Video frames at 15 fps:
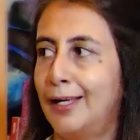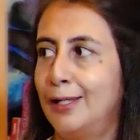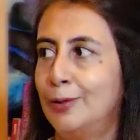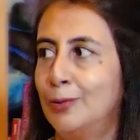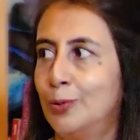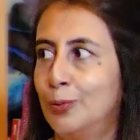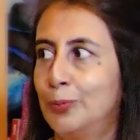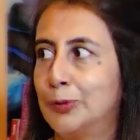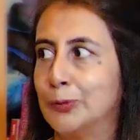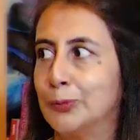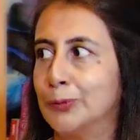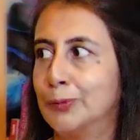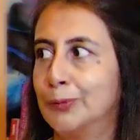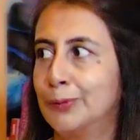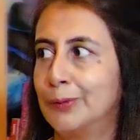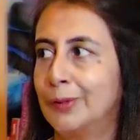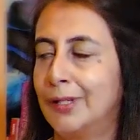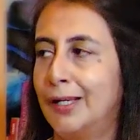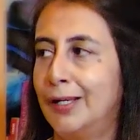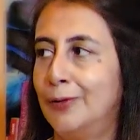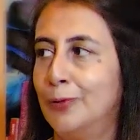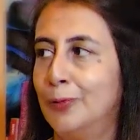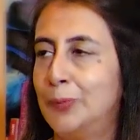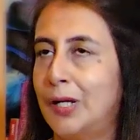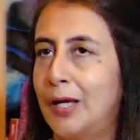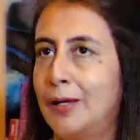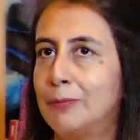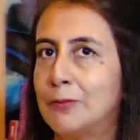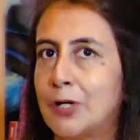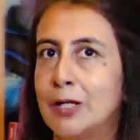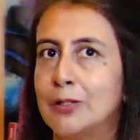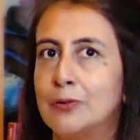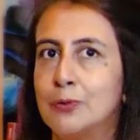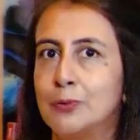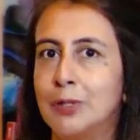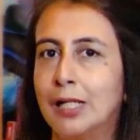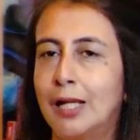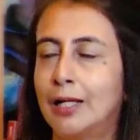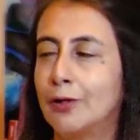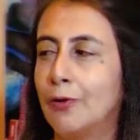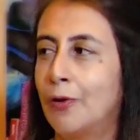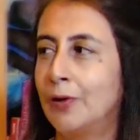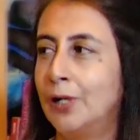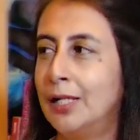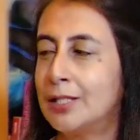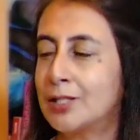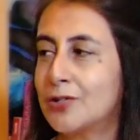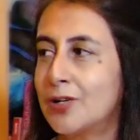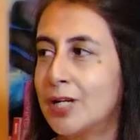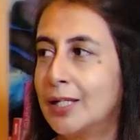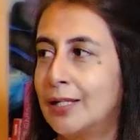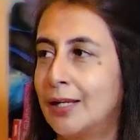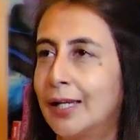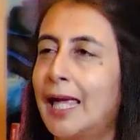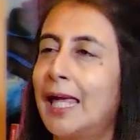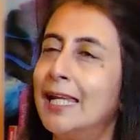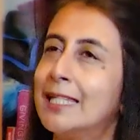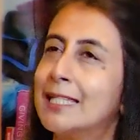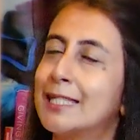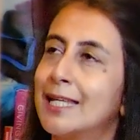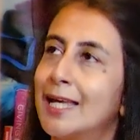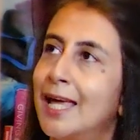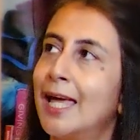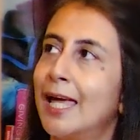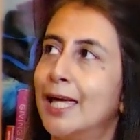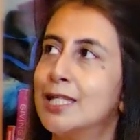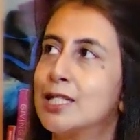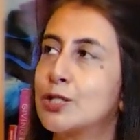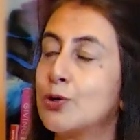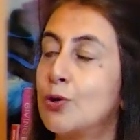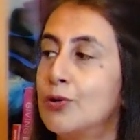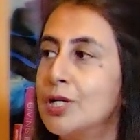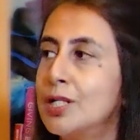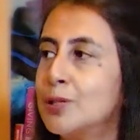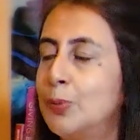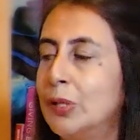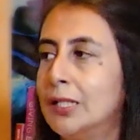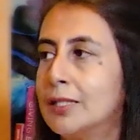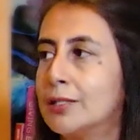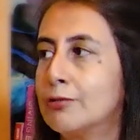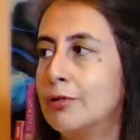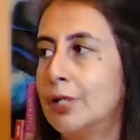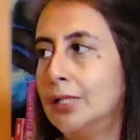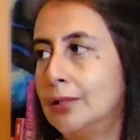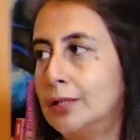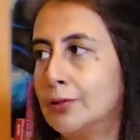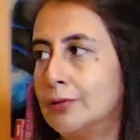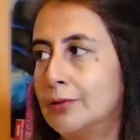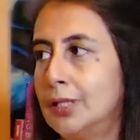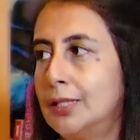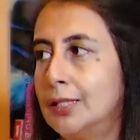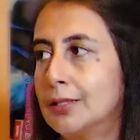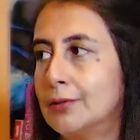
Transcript: I hope so. I hope. I'm trying to do it like an oral history. And again, it's stories, but it's real stories.